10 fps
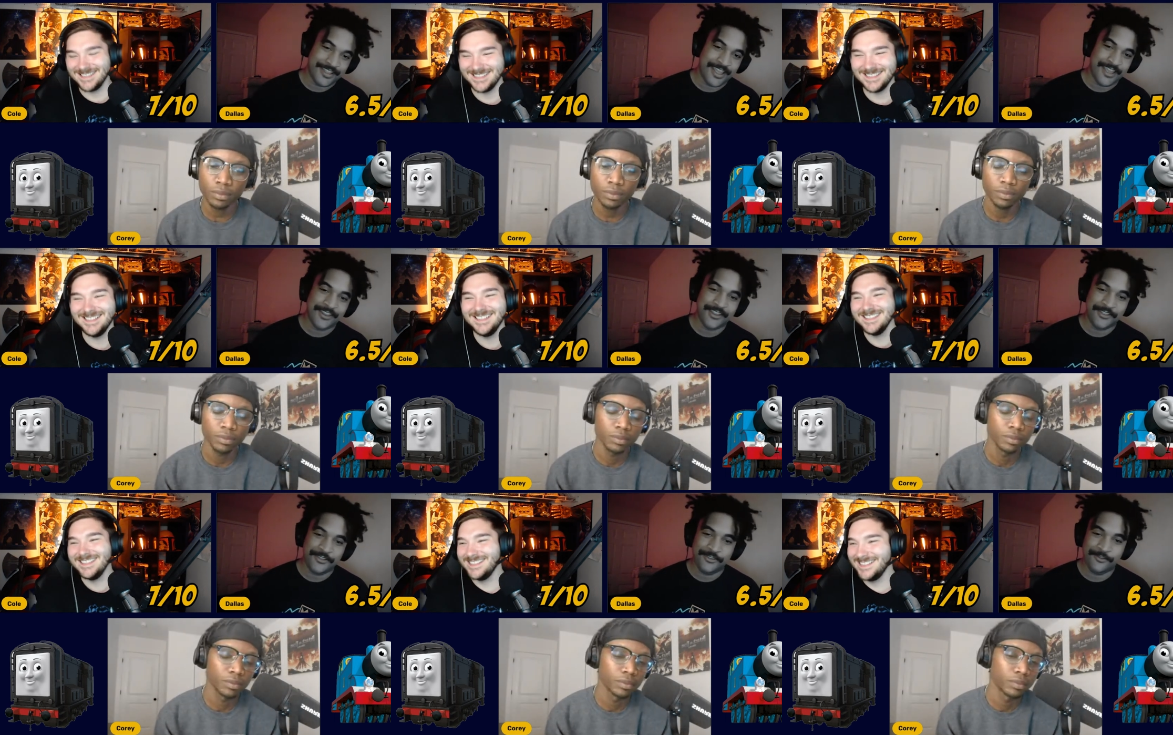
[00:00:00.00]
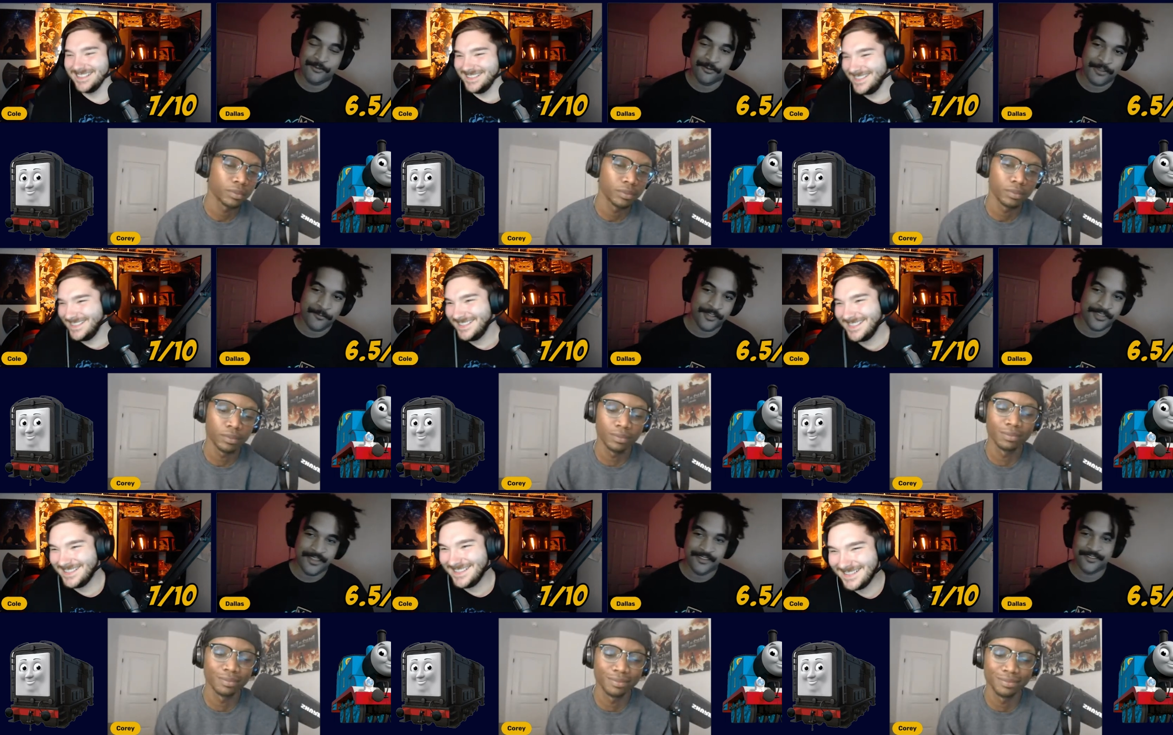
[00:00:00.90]
Speaker 1: and you only want
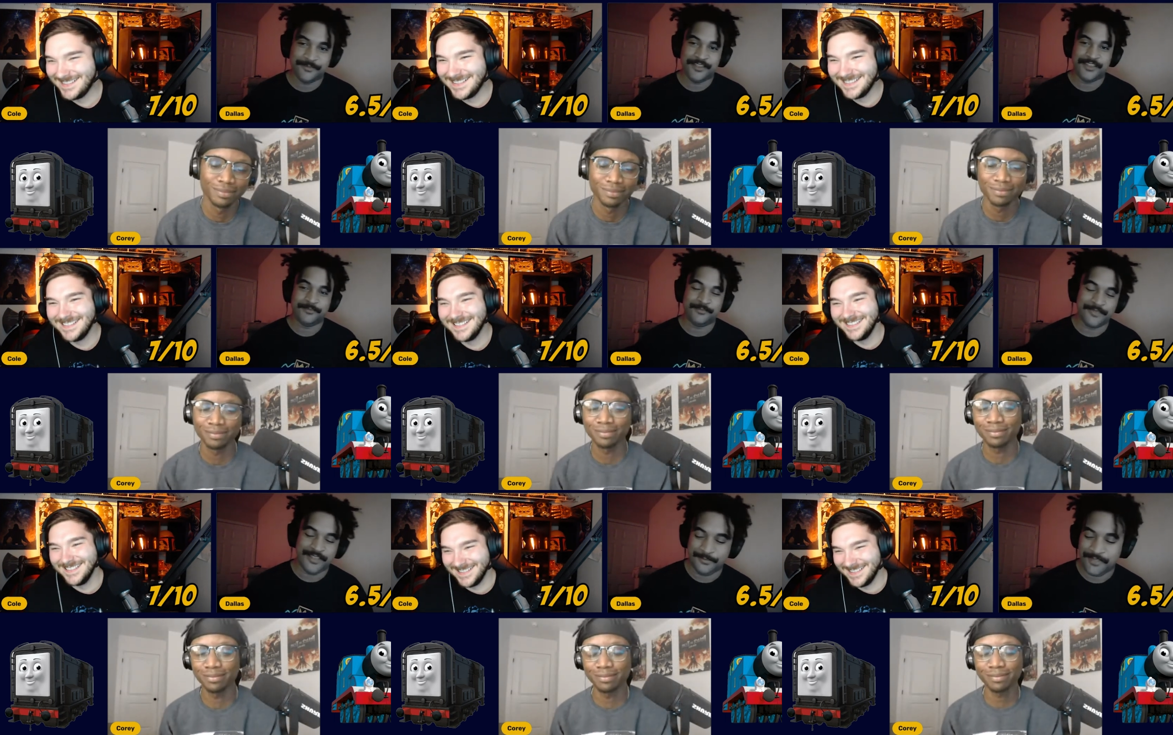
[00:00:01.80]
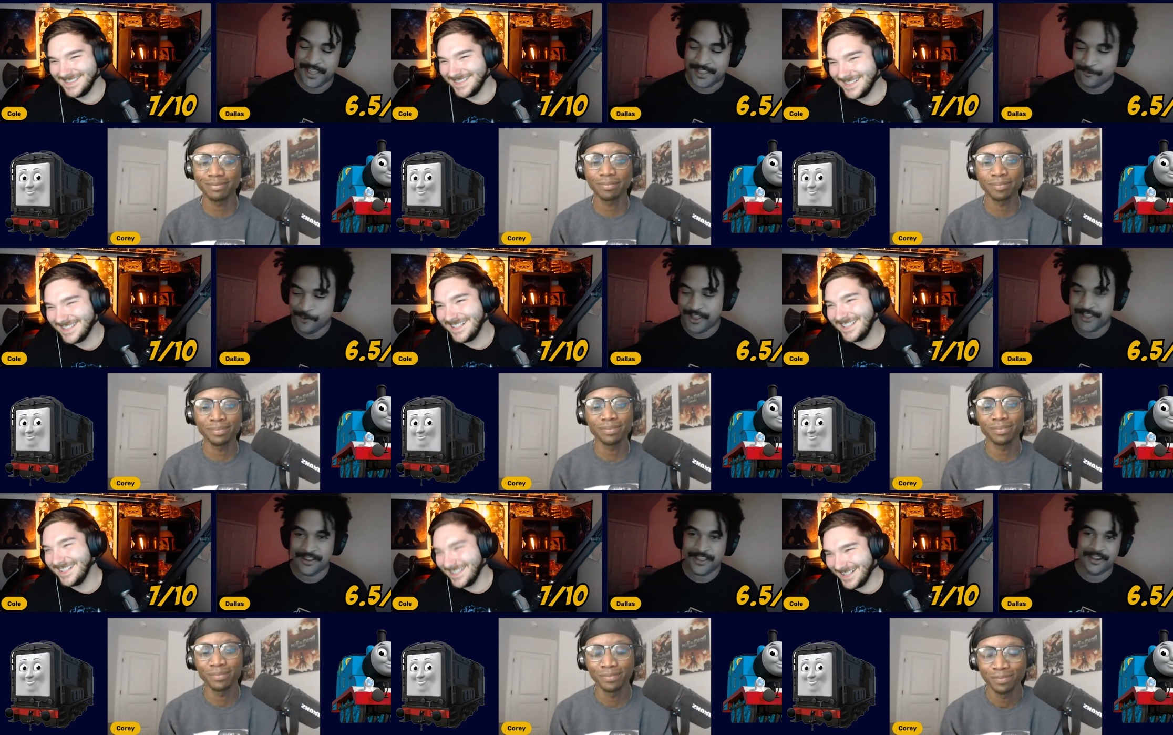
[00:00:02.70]
mm-hmm. things to be in black and
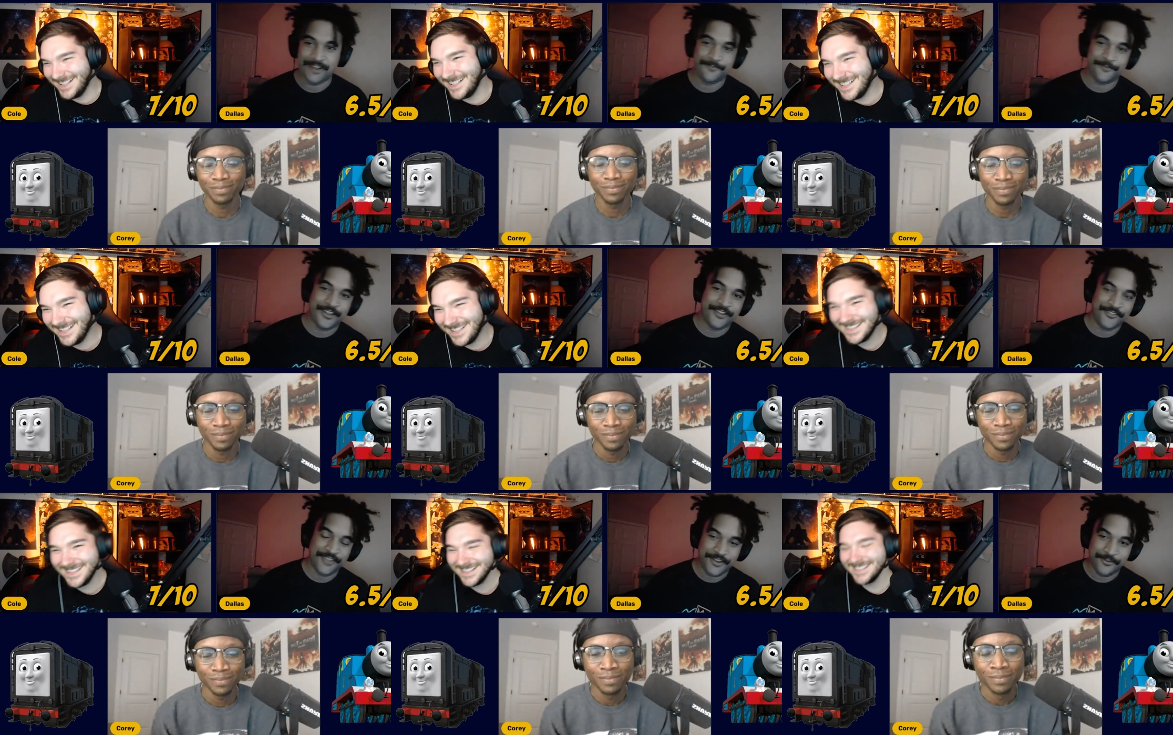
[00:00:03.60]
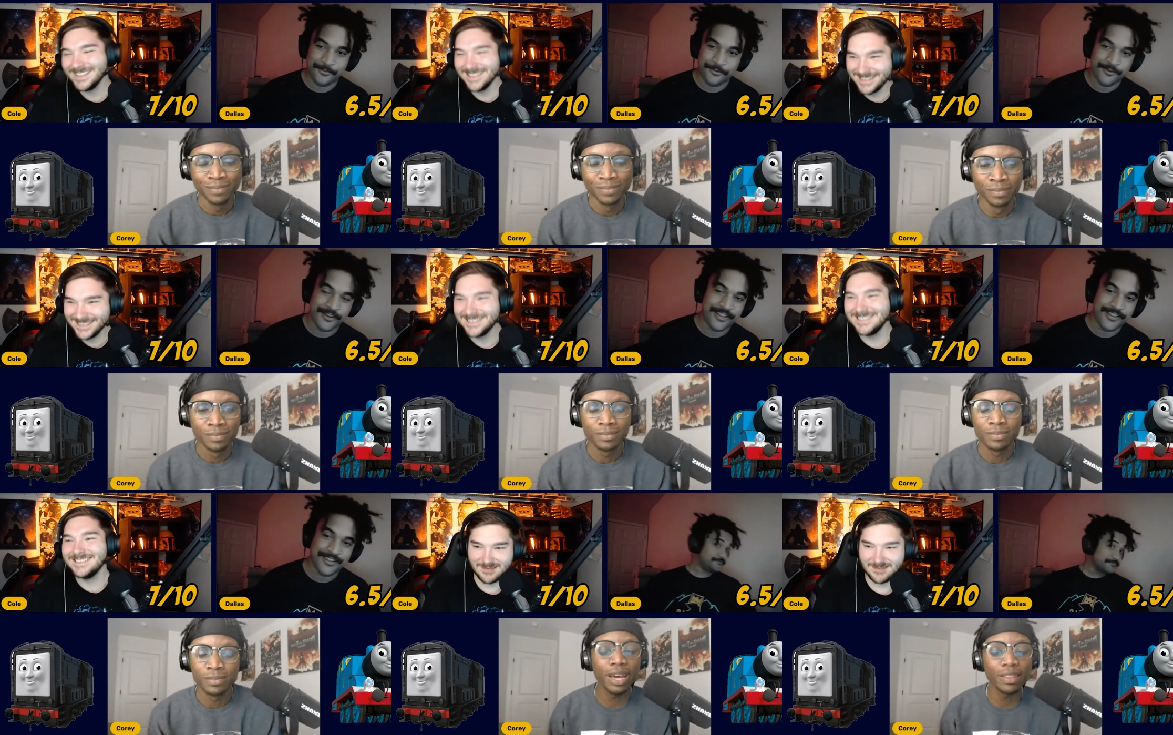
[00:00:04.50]
white and in French, and you're boring.
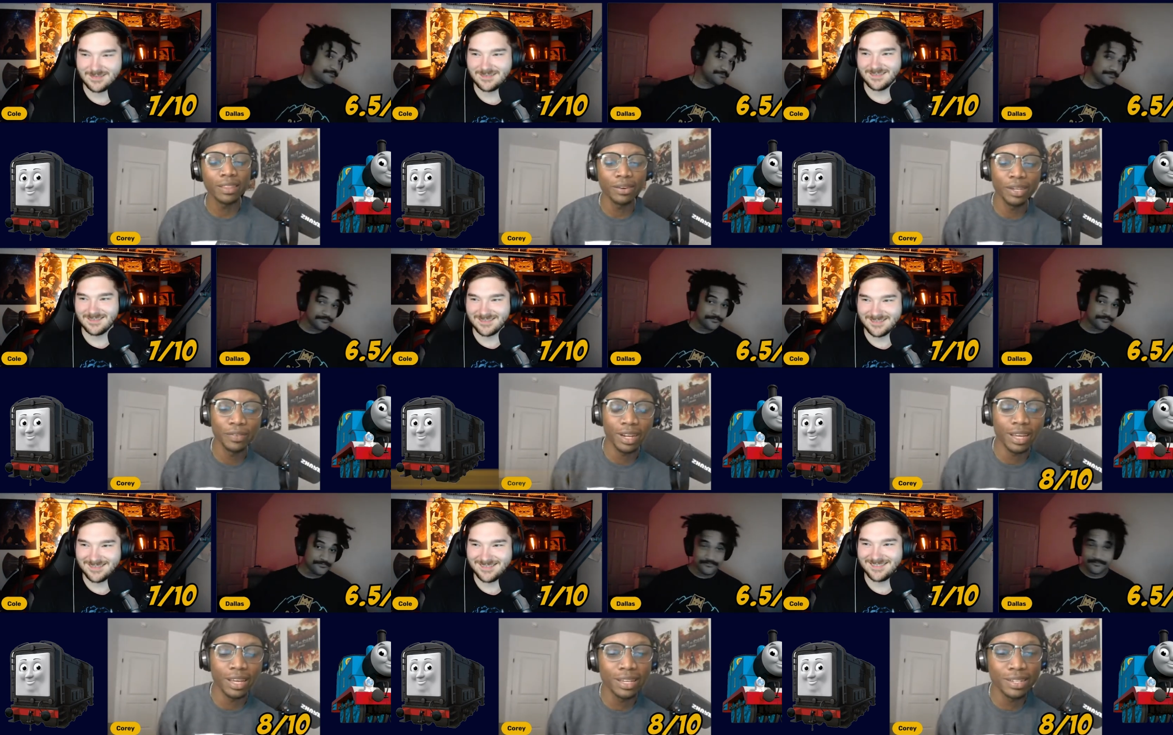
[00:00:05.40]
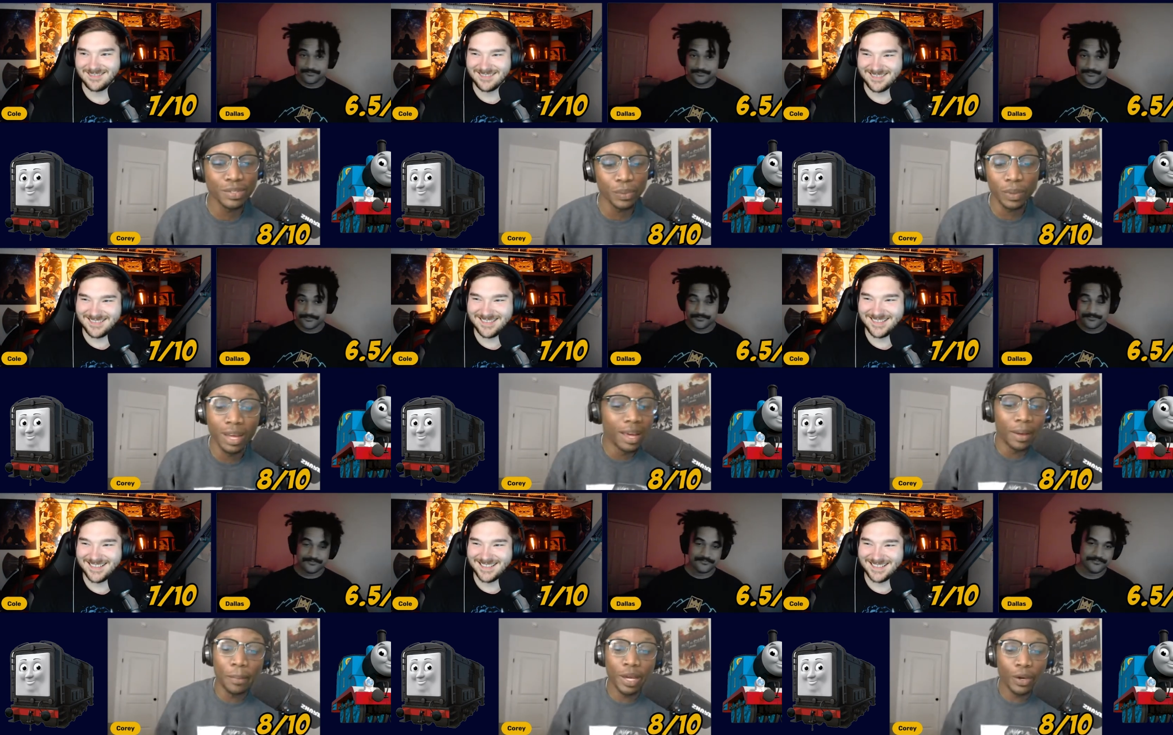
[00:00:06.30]
Speaker 2: I think I'll give it an eight because,
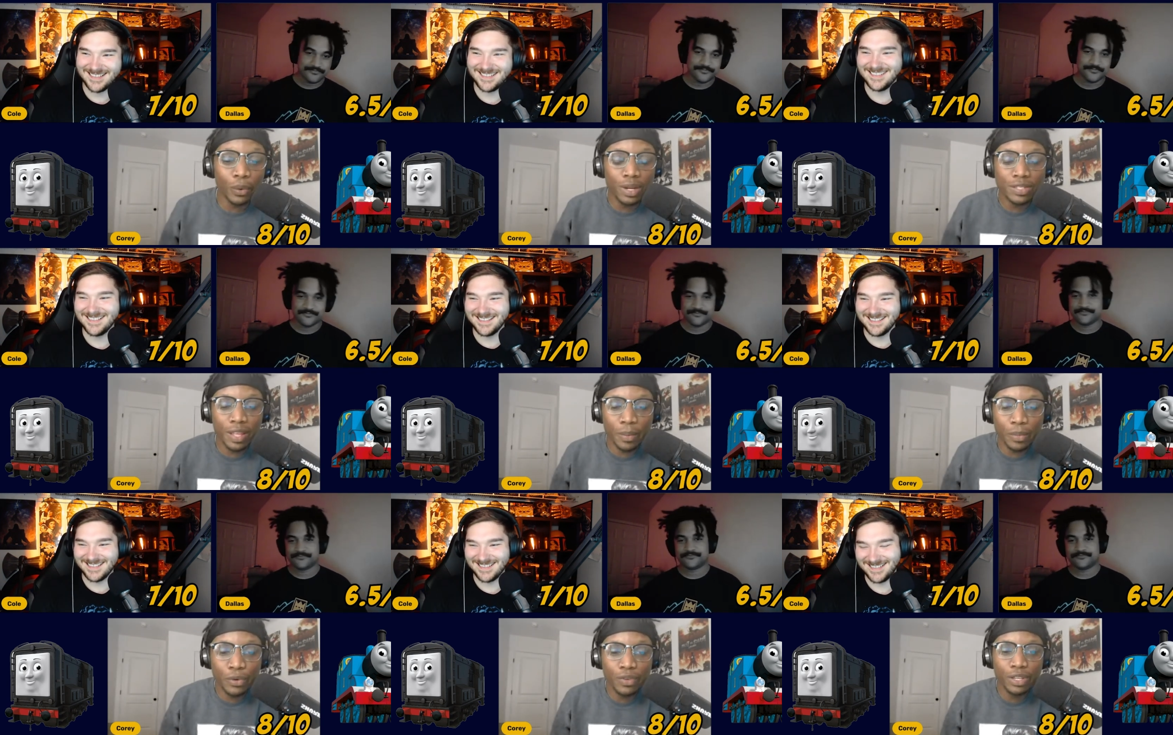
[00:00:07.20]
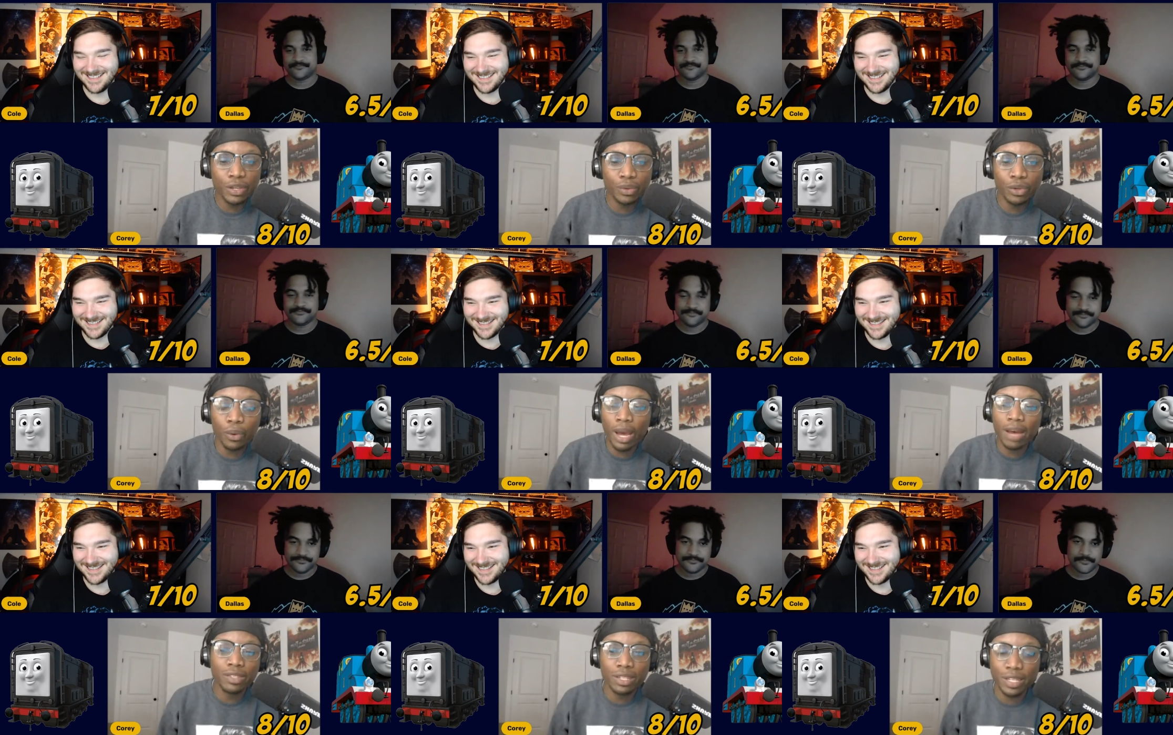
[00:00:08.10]
man, going into that movie, you you don't
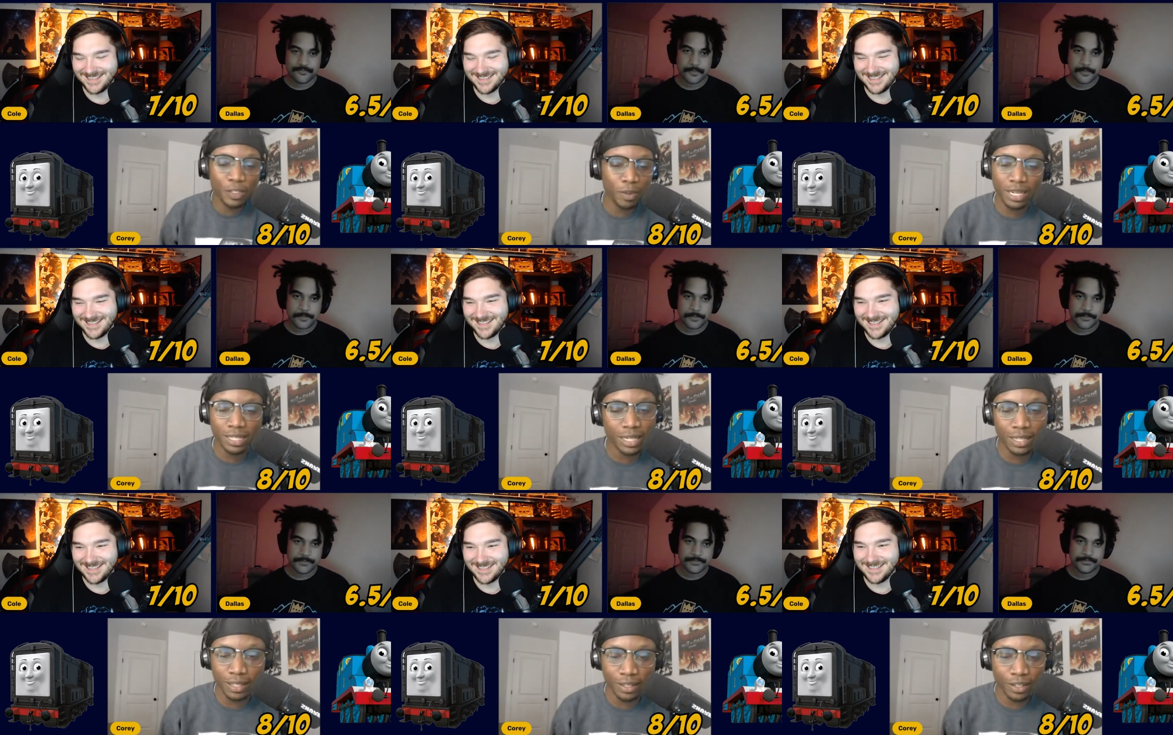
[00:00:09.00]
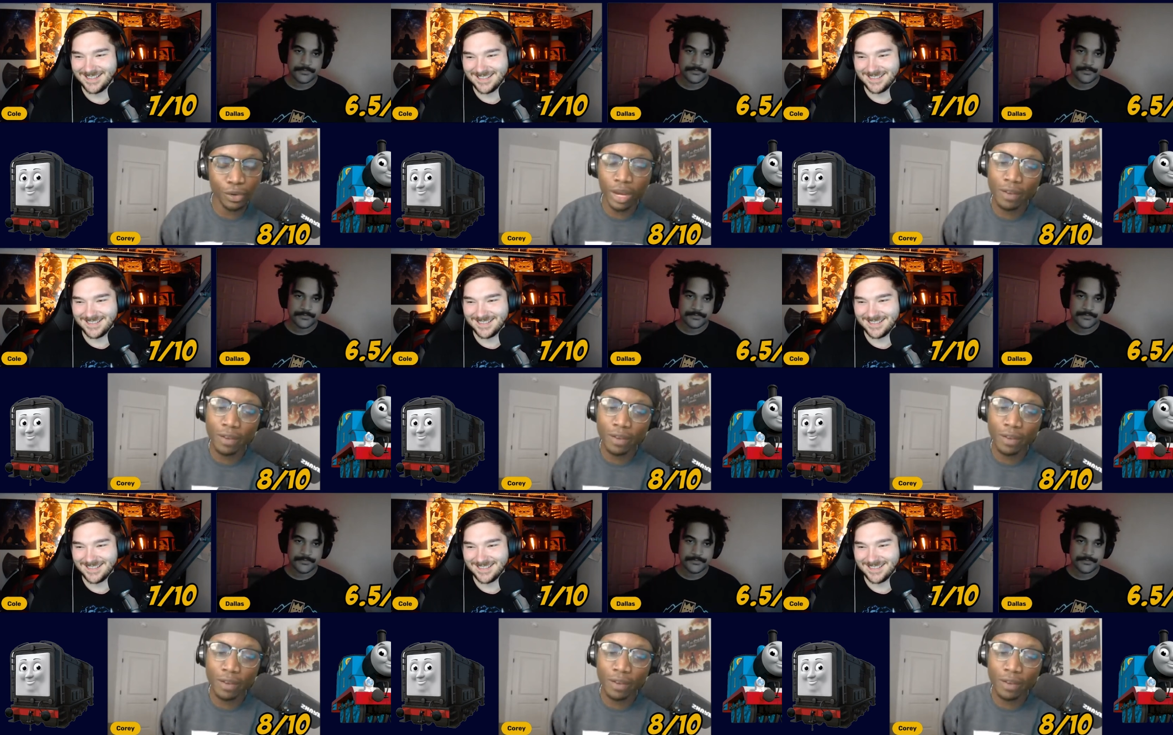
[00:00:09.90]
have to expect anything. You don't